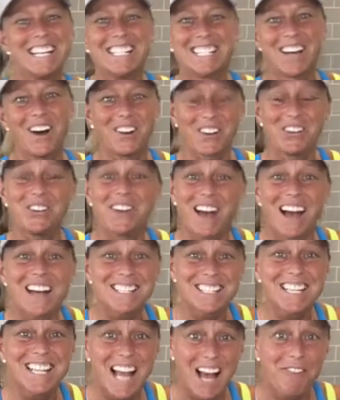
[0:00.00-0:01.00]
So you guys
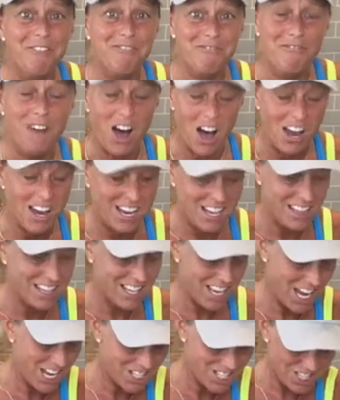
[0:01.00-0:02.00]
can have fun in the
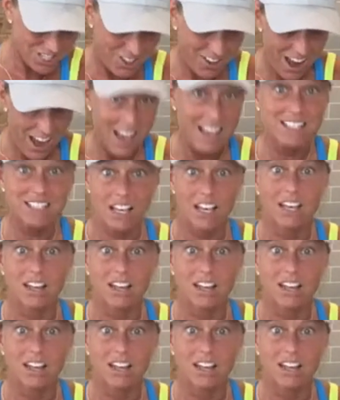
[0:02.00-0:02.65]
kitchen, you guys,